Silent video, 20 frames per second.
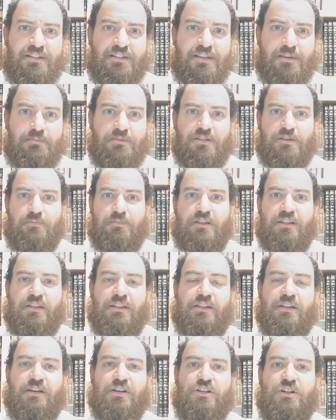It seems to be
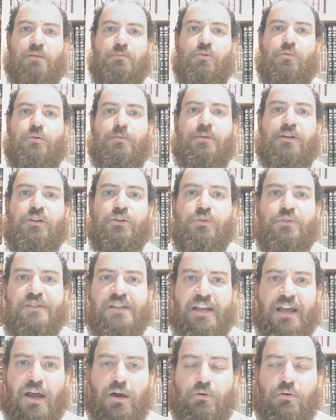that the neshama would be
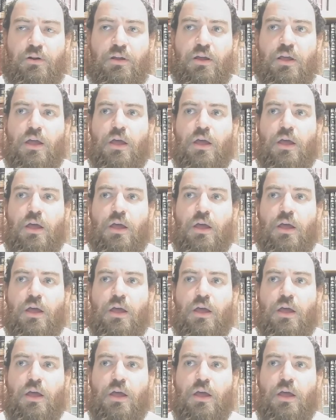losing out.